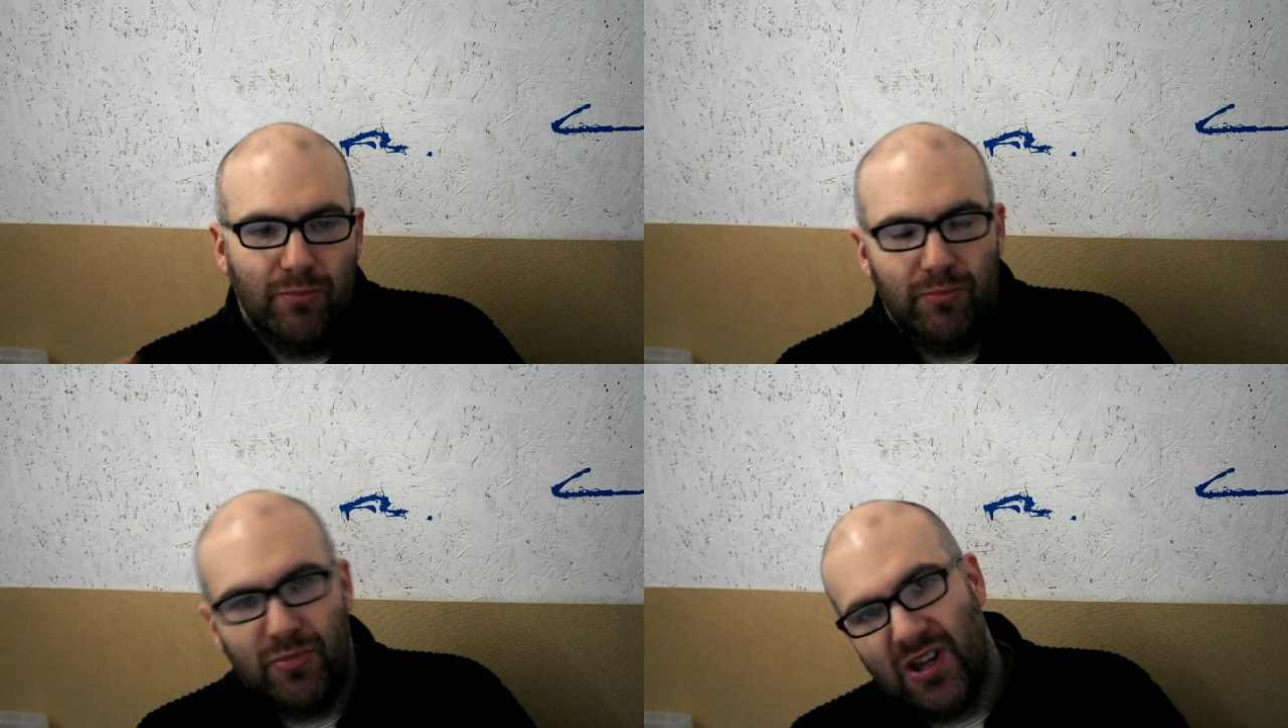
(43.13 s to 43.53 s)

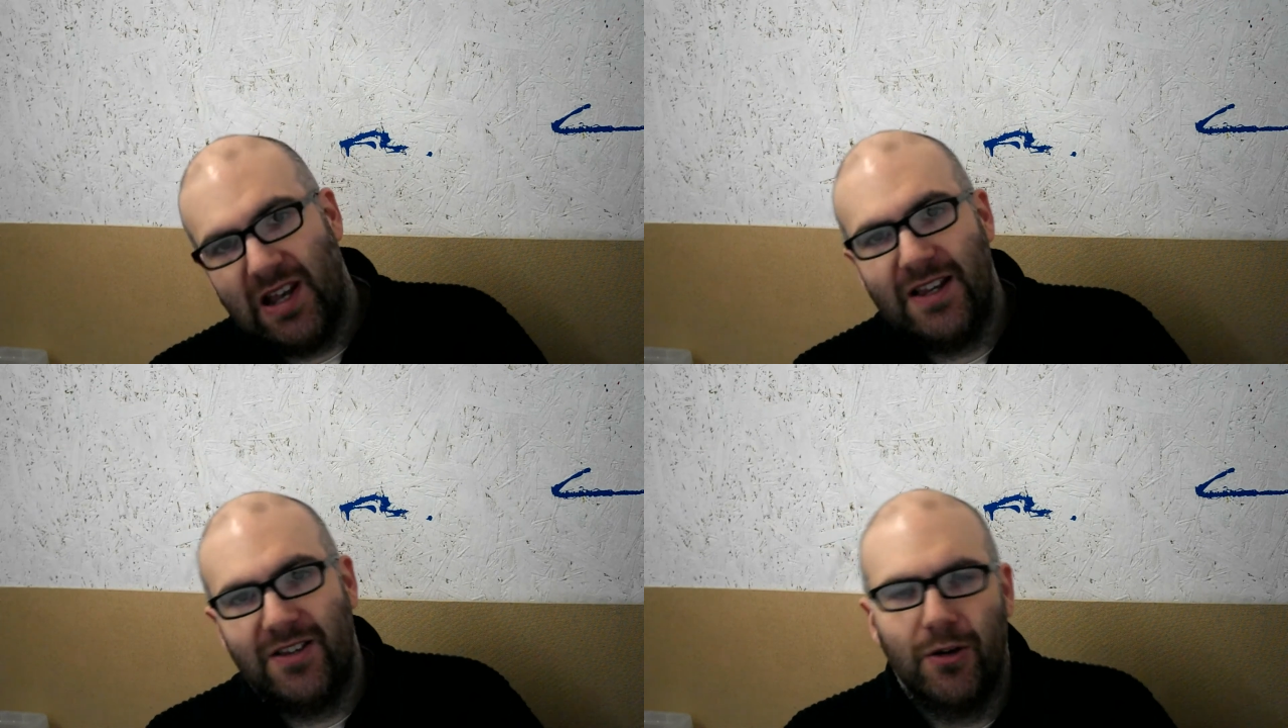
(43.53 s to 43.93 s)

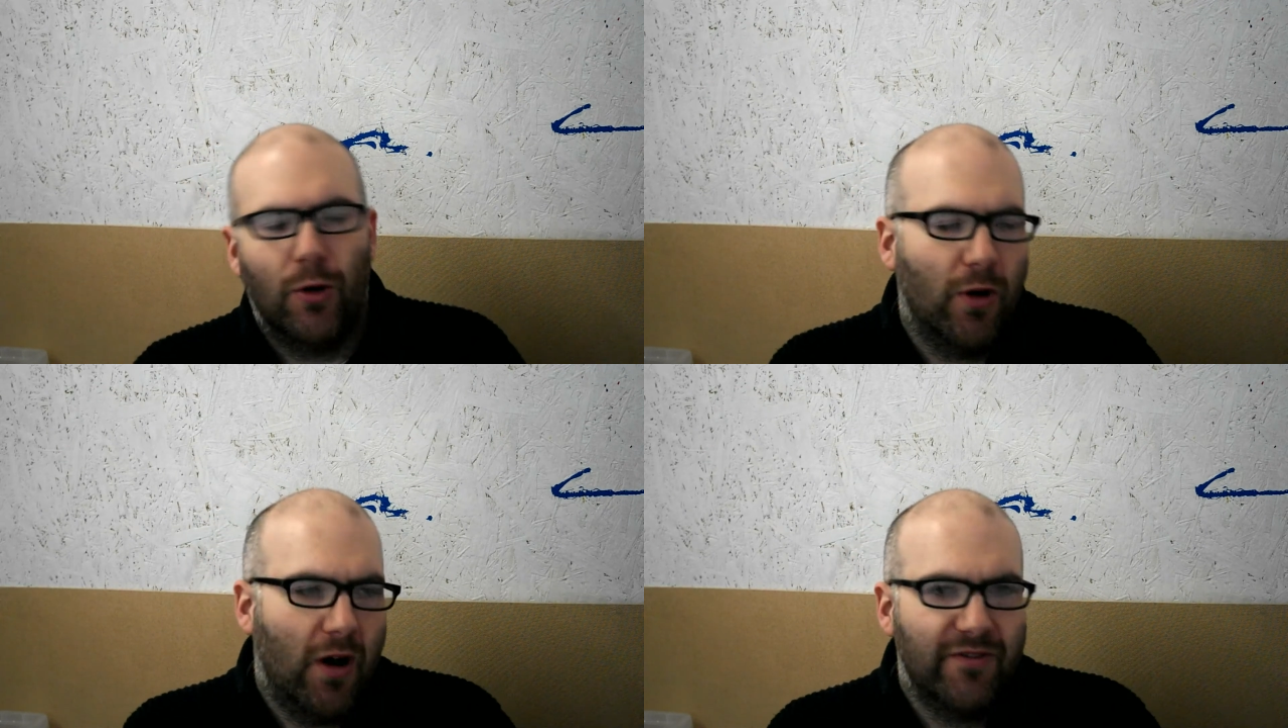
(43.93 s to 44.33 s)
deleted,
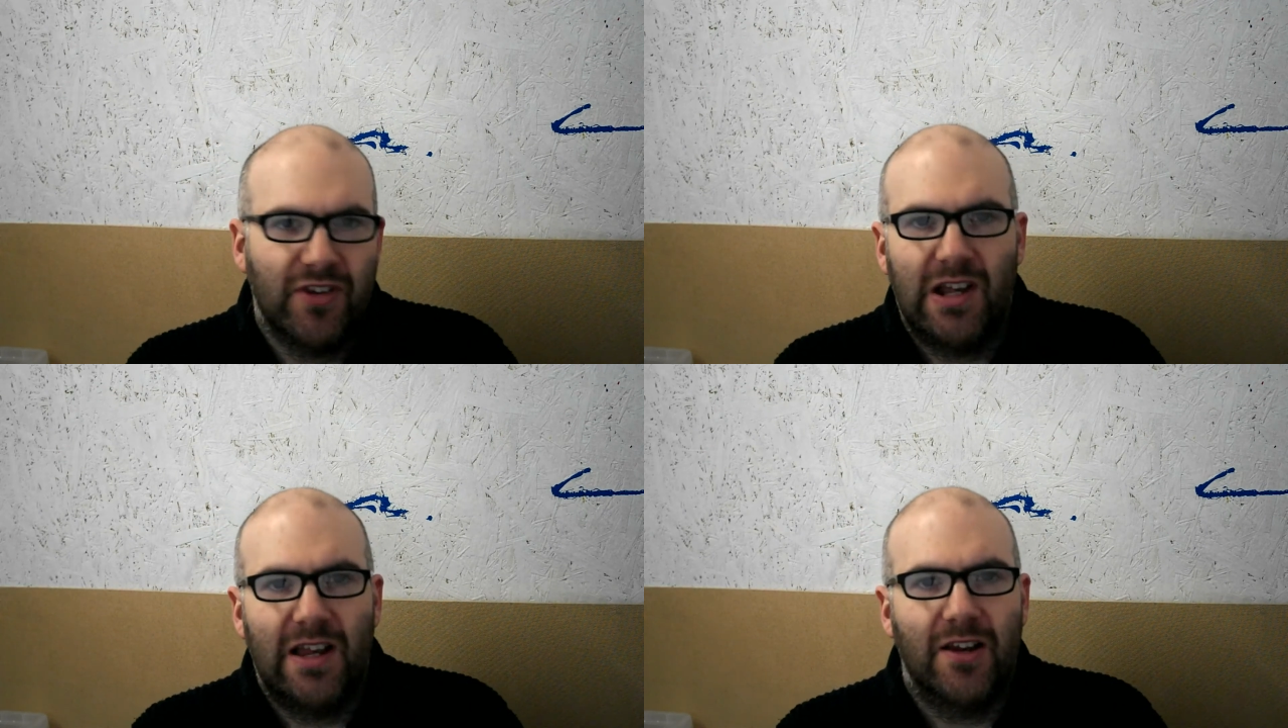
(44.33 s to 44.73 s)
or I haven't
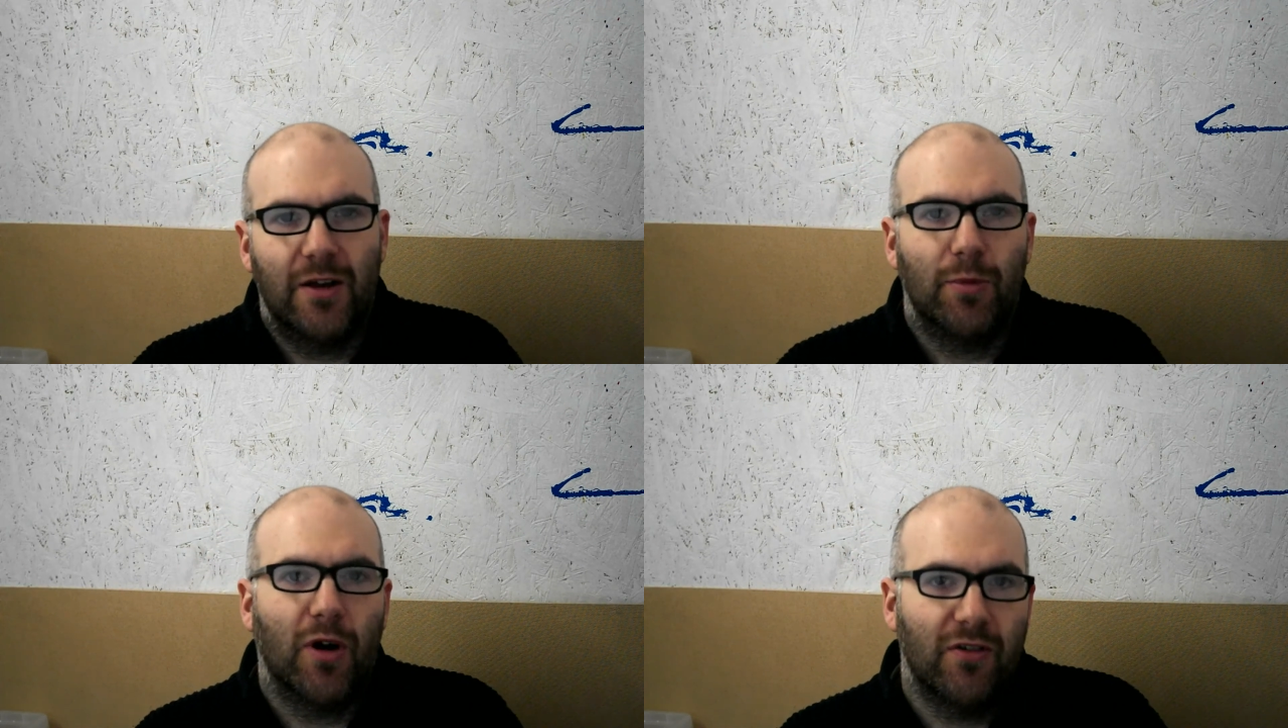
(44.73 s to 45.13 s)
deleted it,
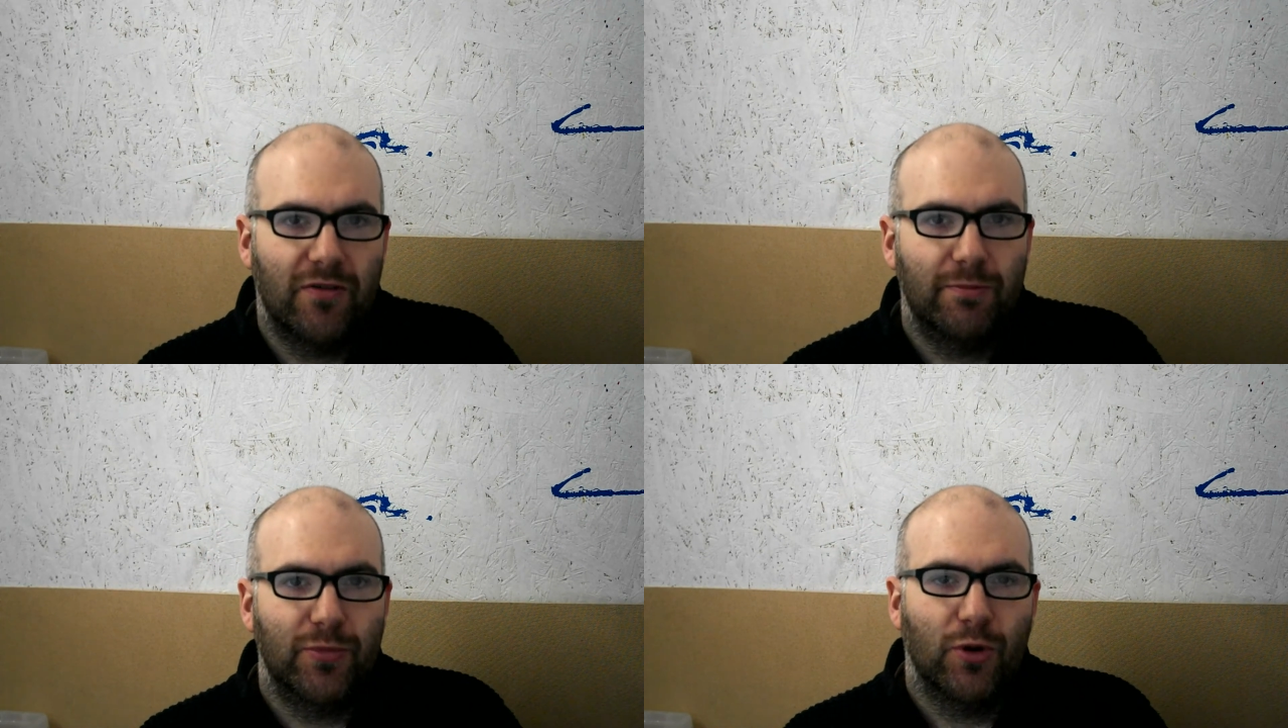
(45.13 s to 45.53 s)
but I've
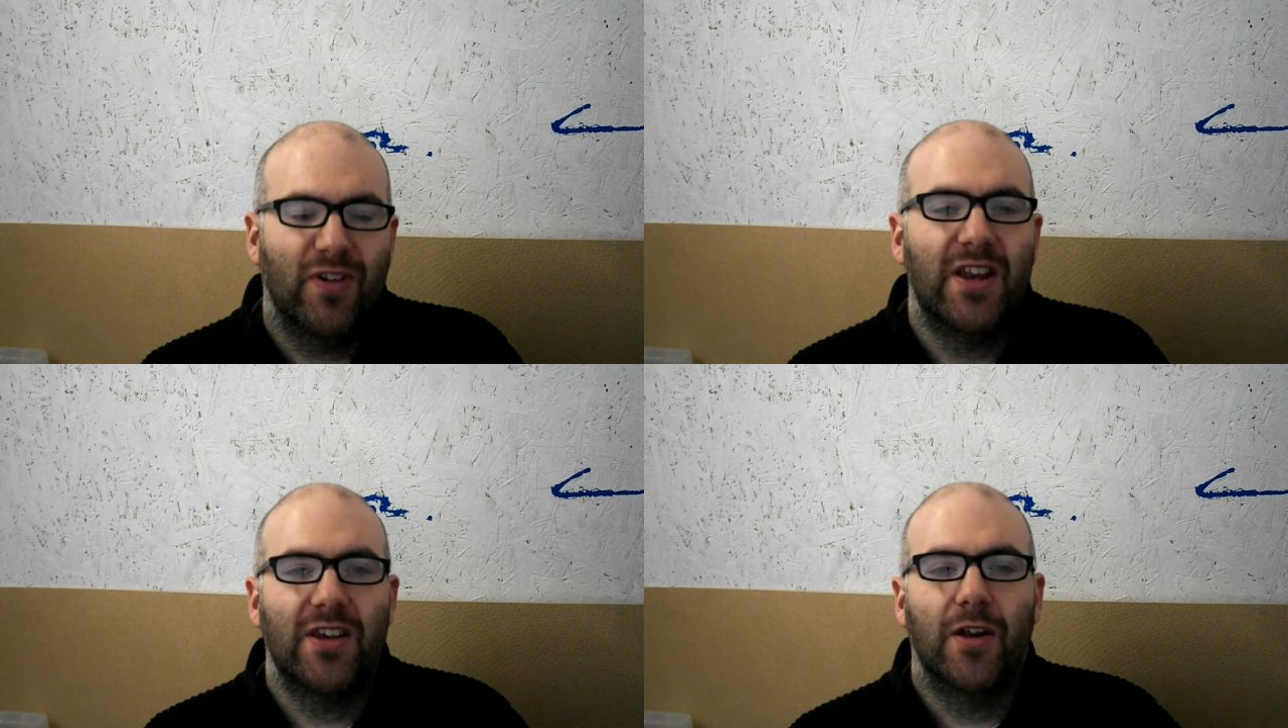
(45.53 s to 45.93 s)
sort of
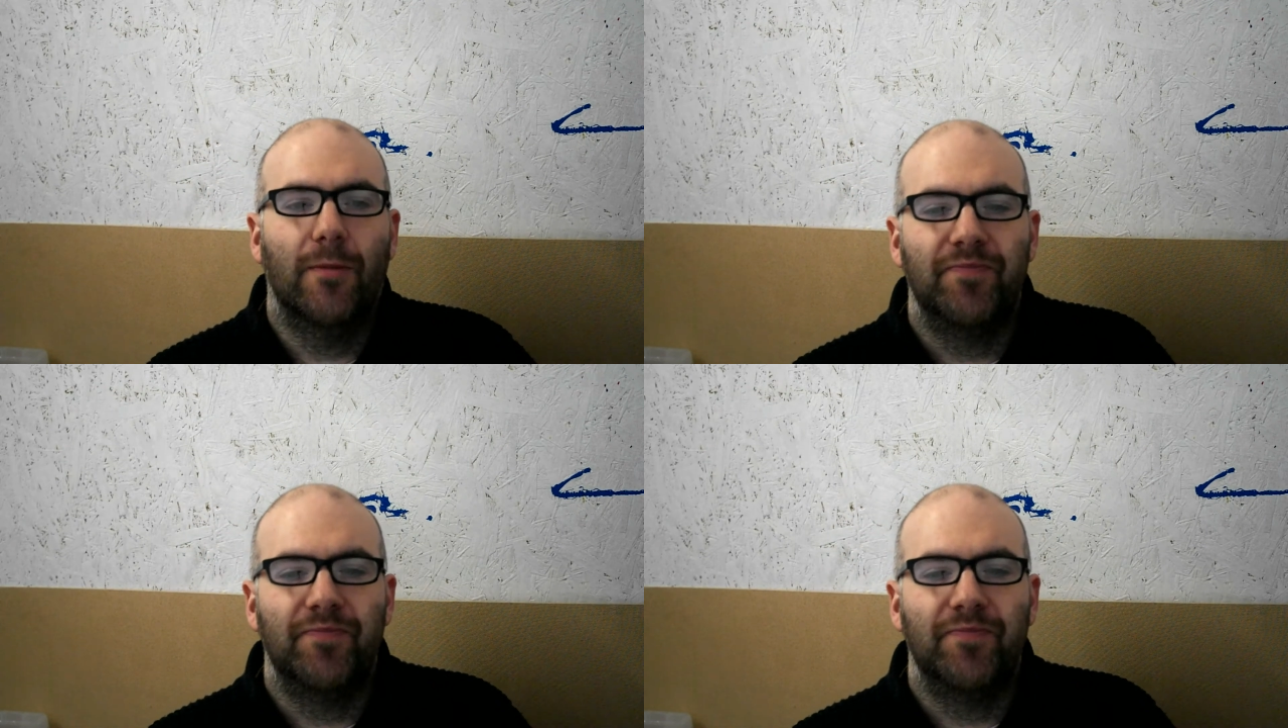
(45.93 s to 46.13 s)
hidden it.